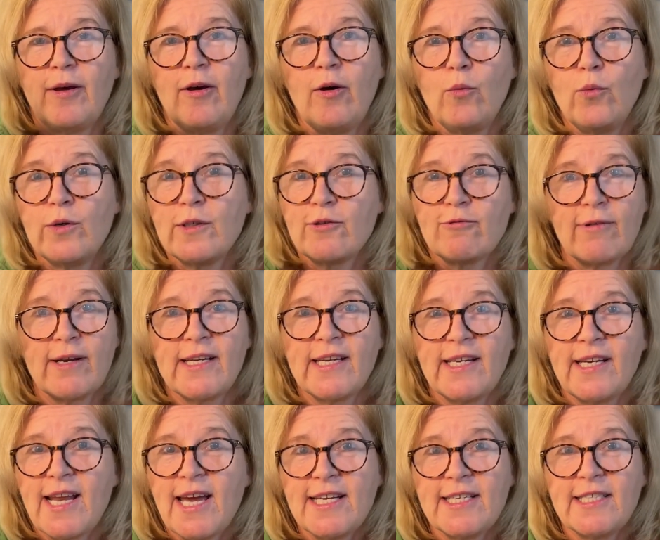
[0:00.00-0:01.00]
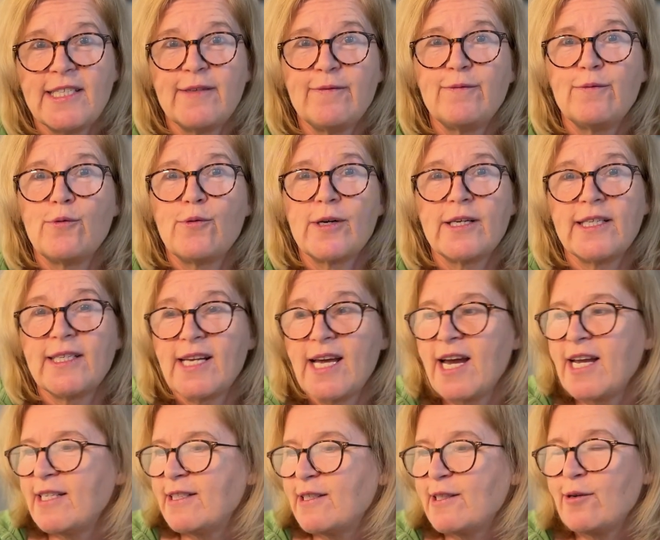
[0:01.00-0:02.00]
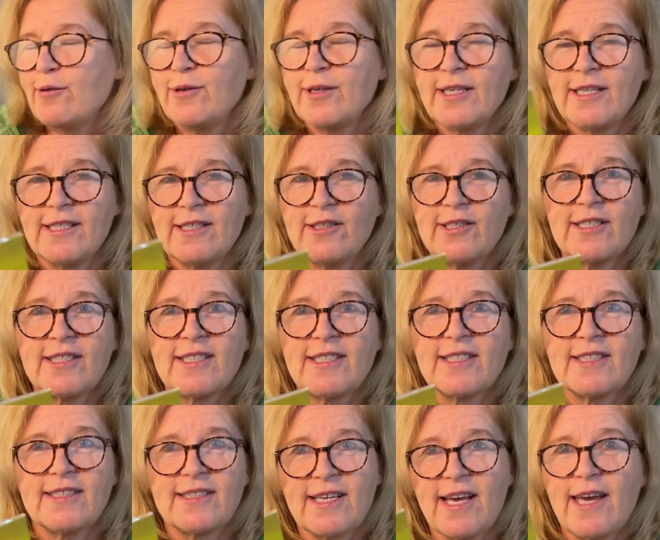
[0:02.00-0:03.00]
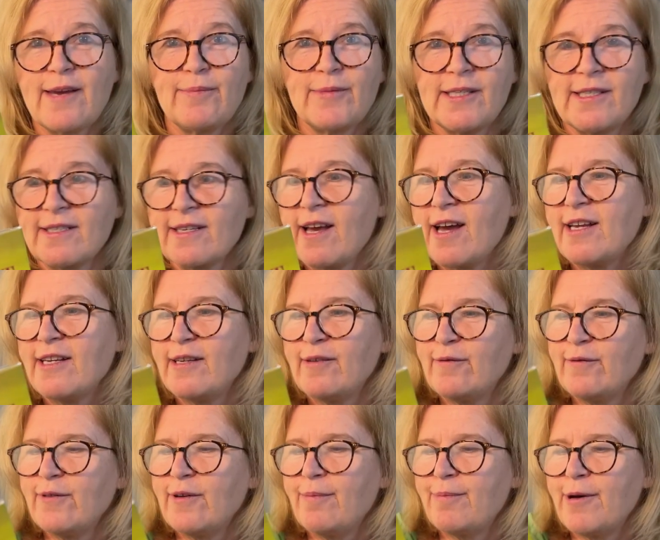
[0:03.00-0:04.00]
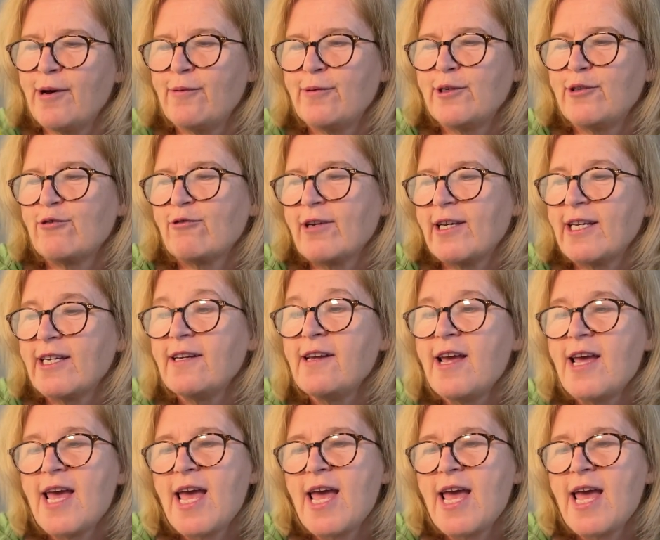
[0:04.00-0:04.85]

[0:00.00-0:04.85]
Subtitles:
was written in 1949, so it is just timeless kind of poetry.